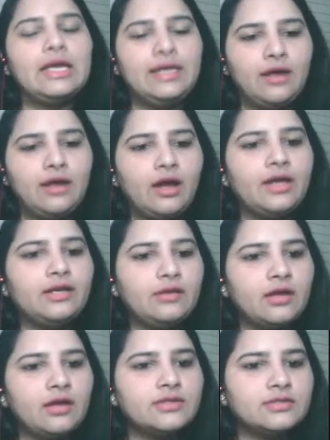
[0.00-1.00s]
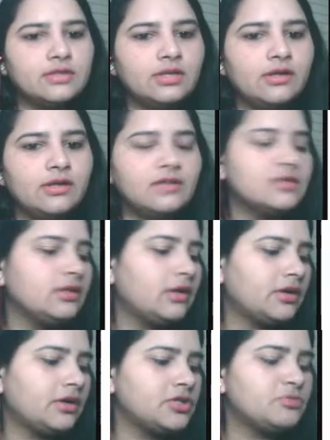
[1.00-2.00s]
Yeah, it does. It does
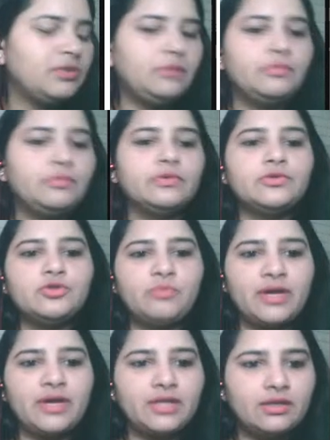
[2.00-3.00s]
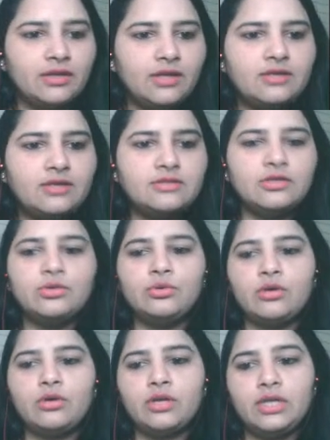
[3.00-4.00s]
encourage people to buy the things they do
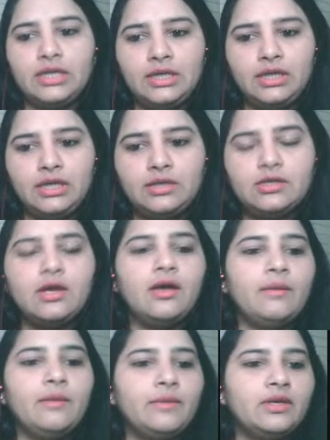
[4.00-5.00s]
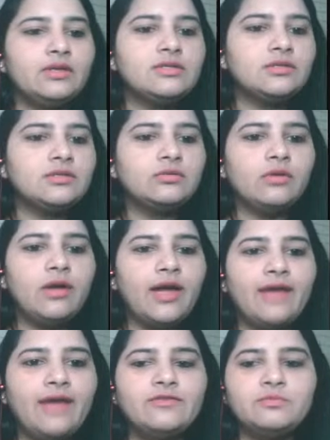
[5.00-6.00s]
not need because they do
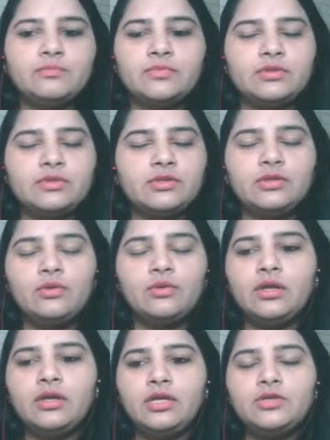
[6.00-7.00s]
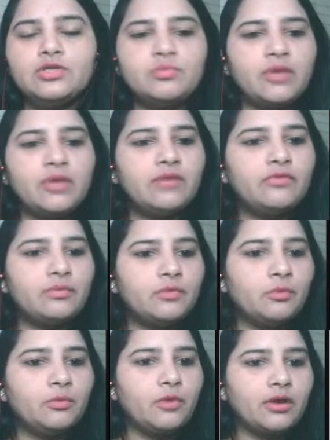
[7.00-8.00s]
not need to spend from
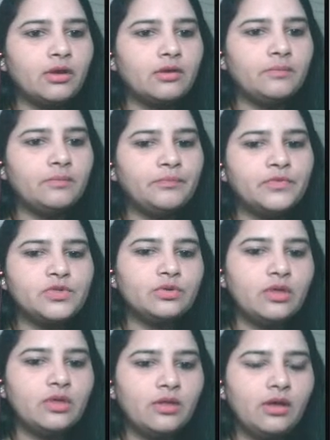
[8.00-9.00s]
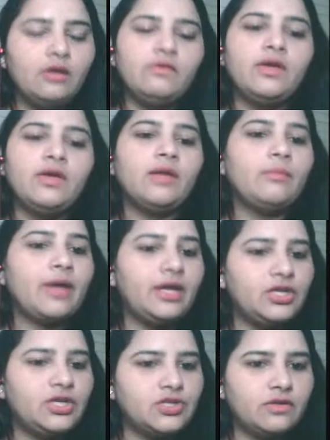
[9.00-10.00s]
their pocket. So they think we can buy
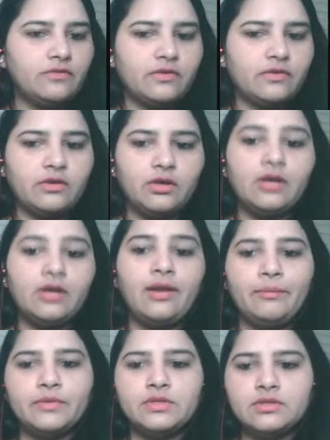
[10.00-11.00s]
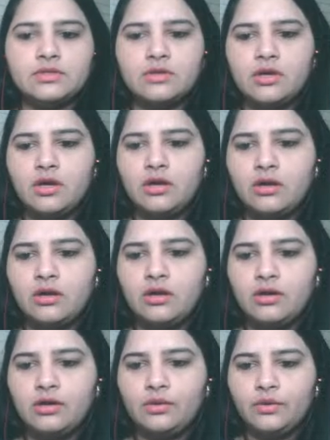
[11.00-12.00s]
each and everything. It happens.
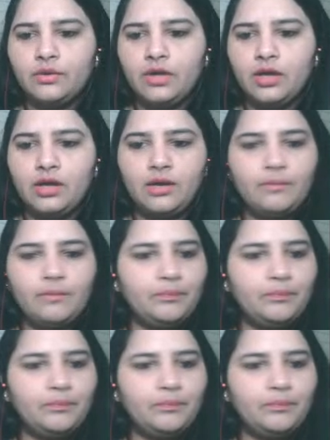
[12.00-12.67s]
Okay.